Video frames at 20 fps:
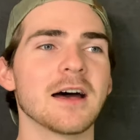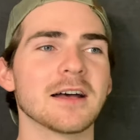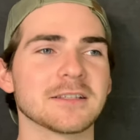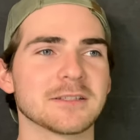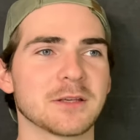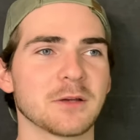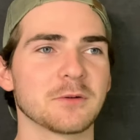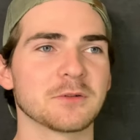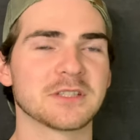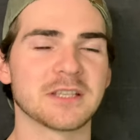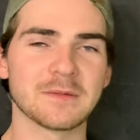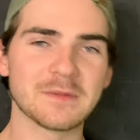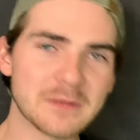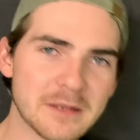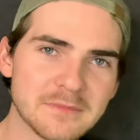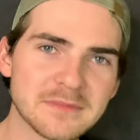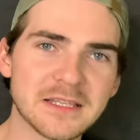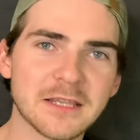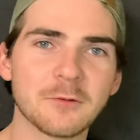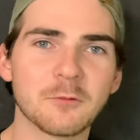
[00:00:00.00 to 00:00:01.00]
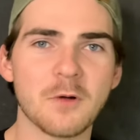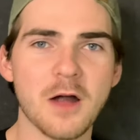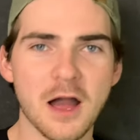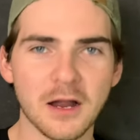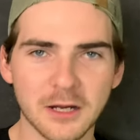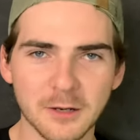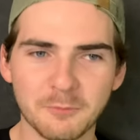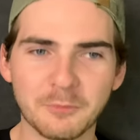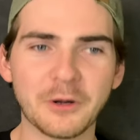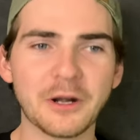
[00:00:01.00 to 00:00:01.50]
So sometimes they
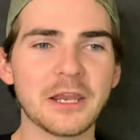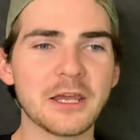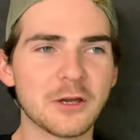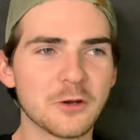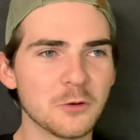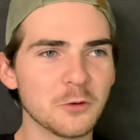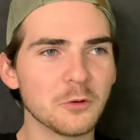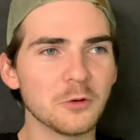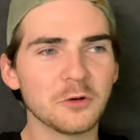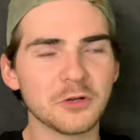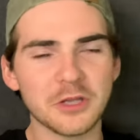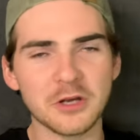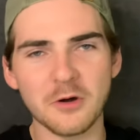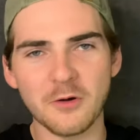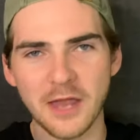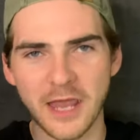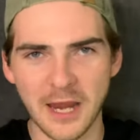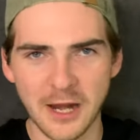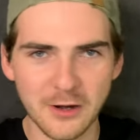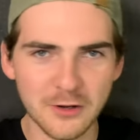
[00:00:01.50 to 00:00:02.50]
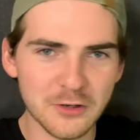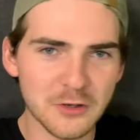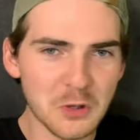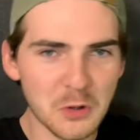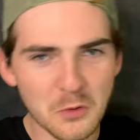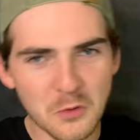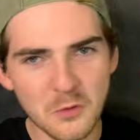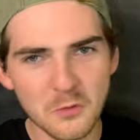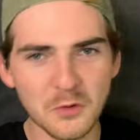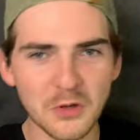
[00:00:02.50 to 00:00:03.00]
rock a pretty cool, you know,
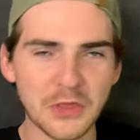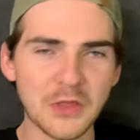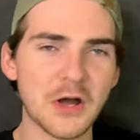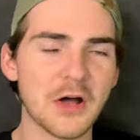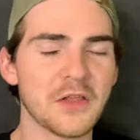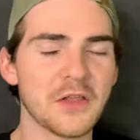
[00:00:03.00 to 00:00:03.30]
hairdo with all